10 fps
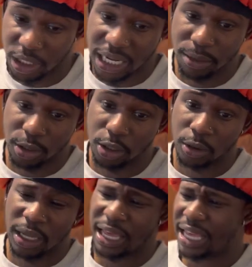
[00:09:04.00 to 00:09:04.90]
Y'all let me
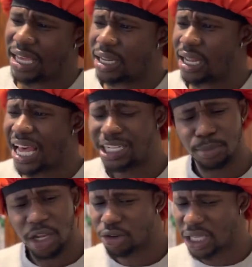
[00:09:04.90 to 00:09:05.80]
know. Has
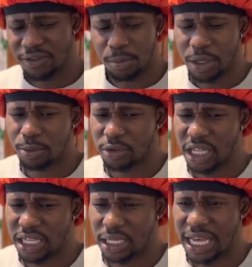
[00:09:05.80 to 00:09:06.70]
Blanco even been,
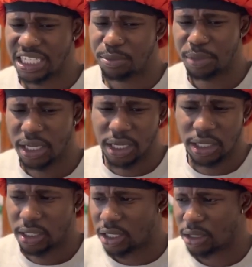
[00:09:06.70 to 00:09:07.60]
like, has he been
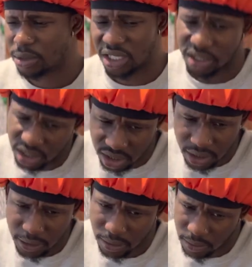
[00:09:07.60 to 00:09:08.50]

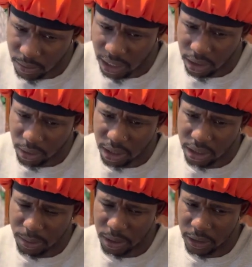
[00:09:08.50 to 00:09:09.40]
consistent anyway,
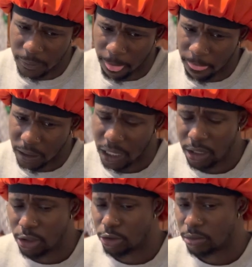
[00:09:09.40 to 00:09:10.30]
type shit? I don't
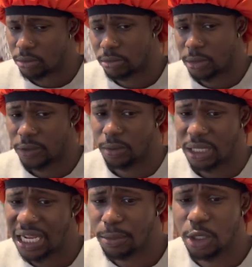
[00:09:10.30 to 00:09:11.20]
know. You feel me?
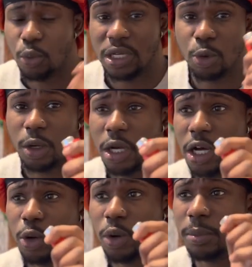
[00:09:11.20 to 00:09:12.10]
Y'all let me know
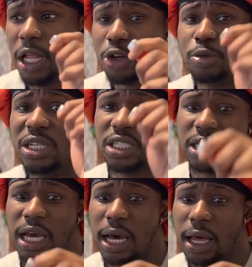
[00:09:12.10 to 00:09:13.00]
what Blanco means to
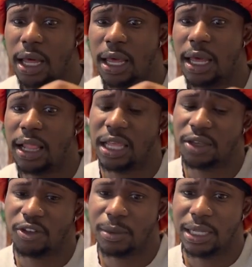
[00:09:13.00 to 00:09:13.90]
y'all. Like, you
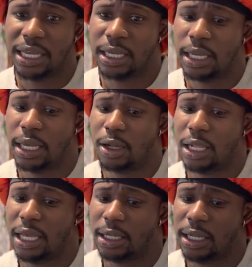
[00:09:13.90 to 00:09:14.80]
feel me? Like,
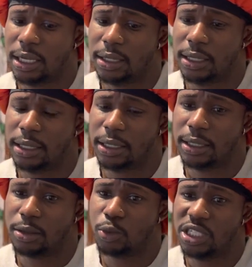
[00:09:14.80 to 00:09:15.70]

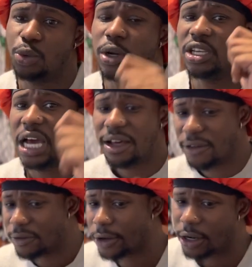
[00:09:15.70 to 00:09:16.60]
was he one of y'all
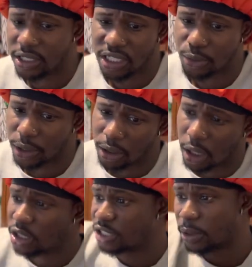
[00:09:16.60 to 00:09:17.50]
favorite artists when
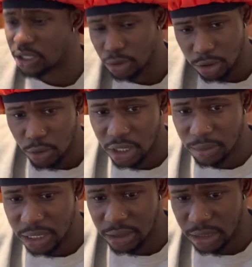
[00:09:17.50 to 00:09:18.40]
Harlem Spartans was going up
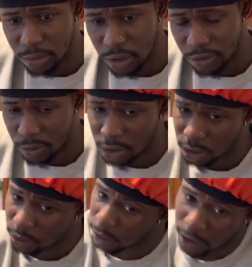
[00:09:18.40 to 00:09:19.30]
type shit, bro? You feel me?
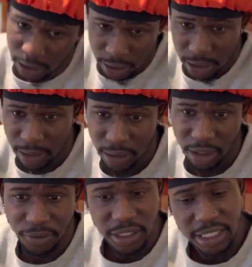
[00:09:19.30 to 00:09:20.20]
So, yeah, man.
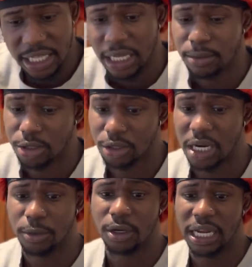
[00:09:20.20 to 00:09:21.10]
Don't forget to like, comment,
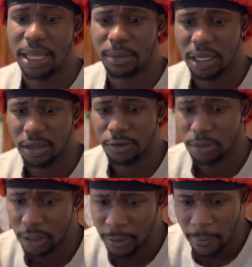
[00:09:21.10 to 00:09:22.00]
subscribe, all that, man. You feel
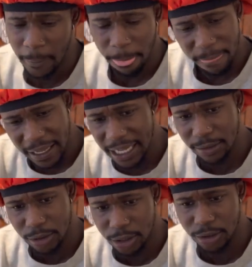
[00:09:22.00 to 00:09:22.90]
me? Dang,
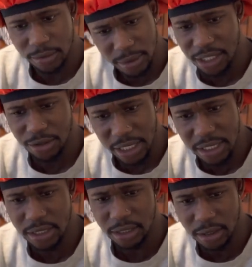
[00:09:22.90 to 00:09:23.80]
bro. That's
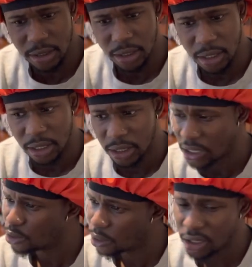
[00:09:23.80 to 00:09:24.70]
crazy.
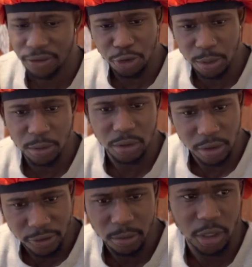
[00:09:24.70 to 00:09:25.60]
He's one of the few people
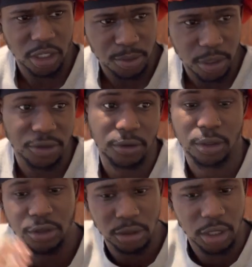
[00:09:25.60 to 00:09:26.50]
from Harlem Spartans, from the
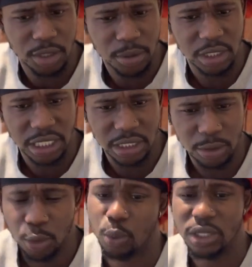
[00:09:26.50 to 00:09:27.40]
original Harlem Spartans.
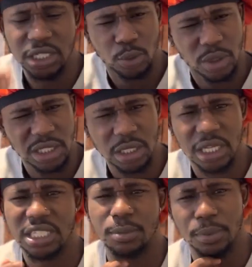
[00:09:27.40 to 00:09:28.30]

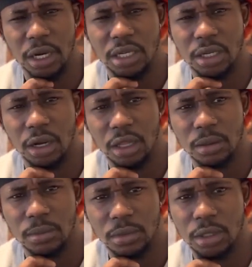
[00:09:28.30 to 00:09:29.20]
Is he part of
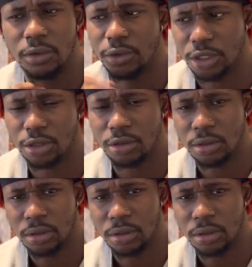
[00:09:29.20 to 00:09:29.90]
the original